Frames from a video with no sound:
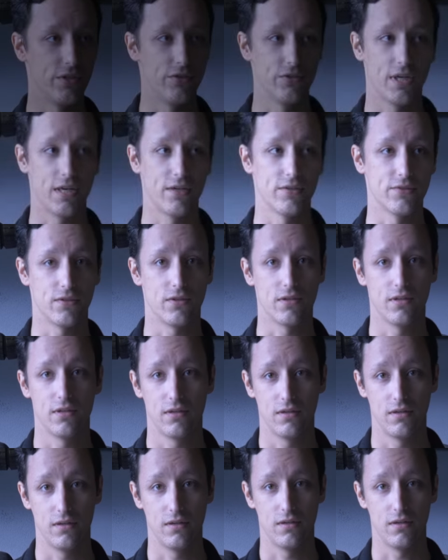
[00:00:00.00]
your tires are
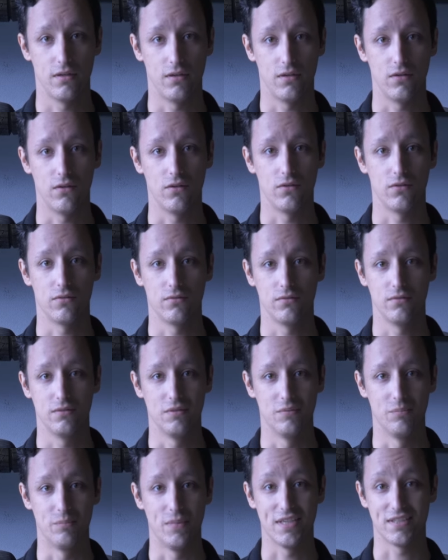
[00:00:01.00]
all
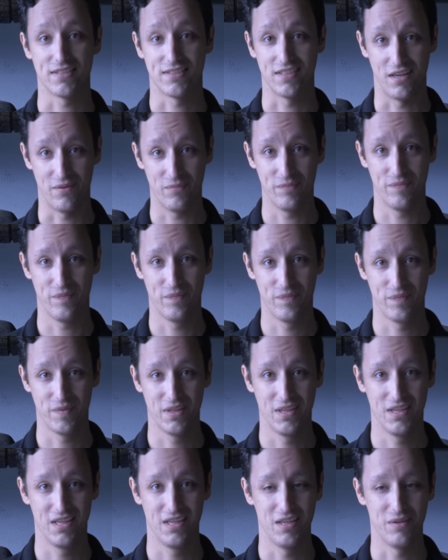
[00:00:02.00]
messed up,
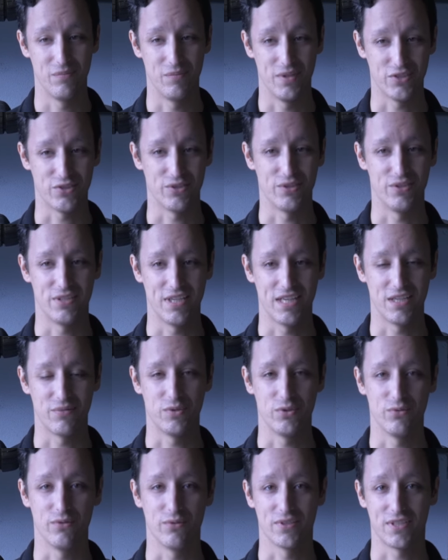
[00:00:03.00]
make sure you take them
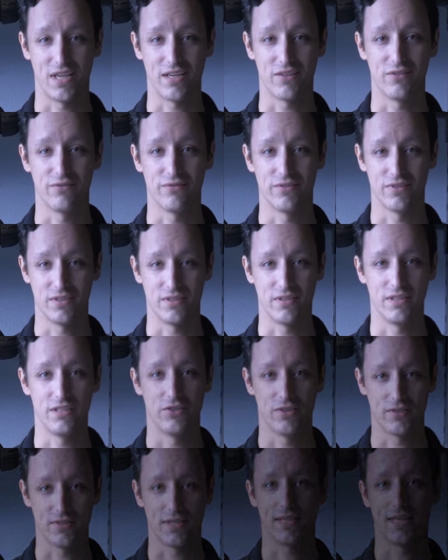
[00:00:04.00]
to a recycling facility
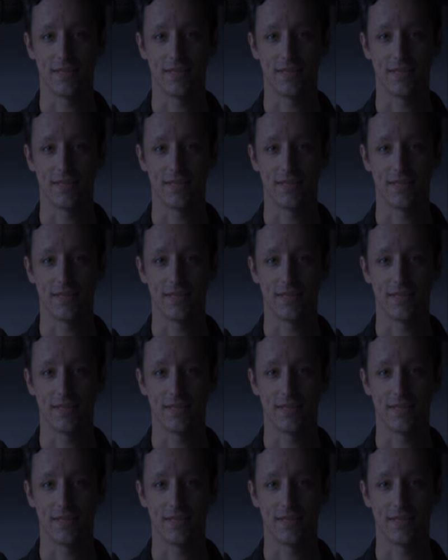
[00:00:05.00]
just like